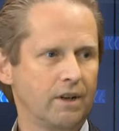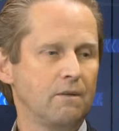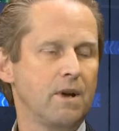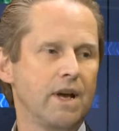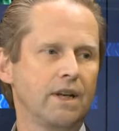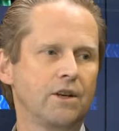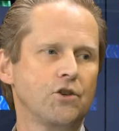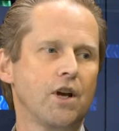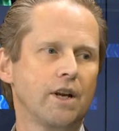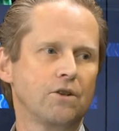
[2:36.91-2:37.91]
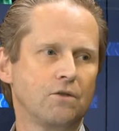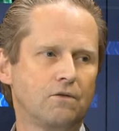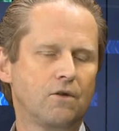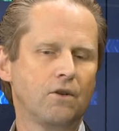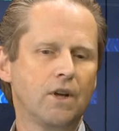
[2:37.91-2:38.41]
demand in China and so
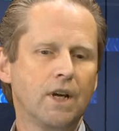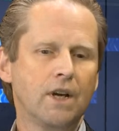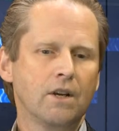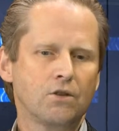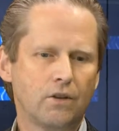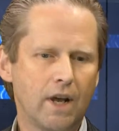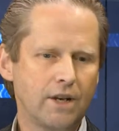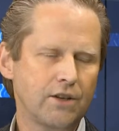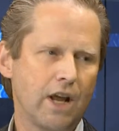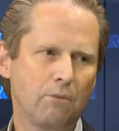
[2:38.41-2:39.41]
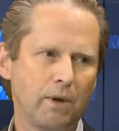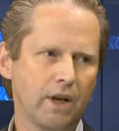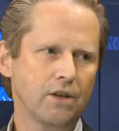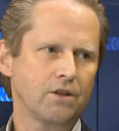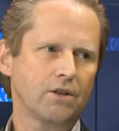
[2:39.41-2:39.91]
forth. So that is
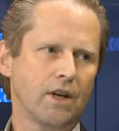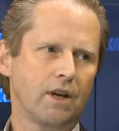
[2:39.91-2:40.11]
helping us